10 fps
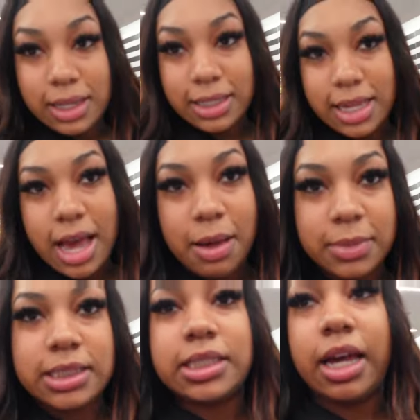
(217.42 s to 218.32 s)
And yeah, I'm
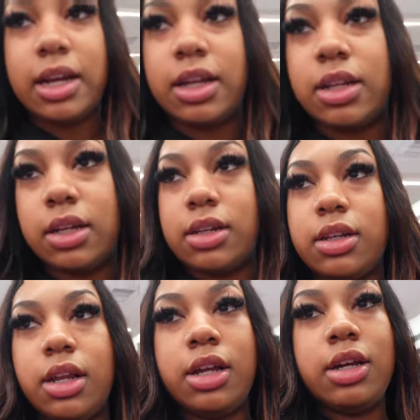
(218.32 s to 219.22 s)
excited.
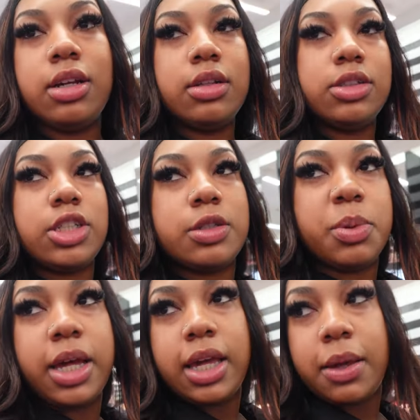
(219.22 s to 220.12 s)
Just
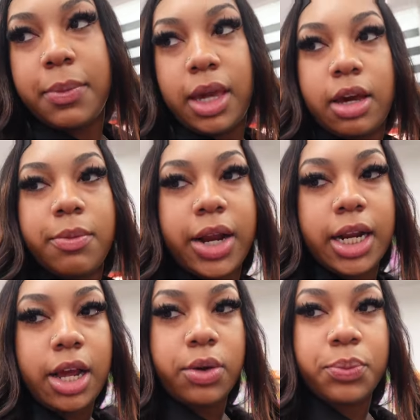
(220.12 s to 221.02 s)
playing in makeup right
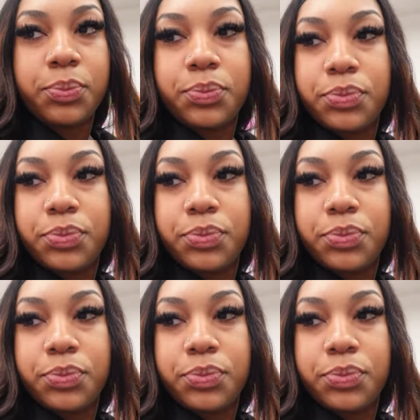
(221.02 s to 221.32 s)
now.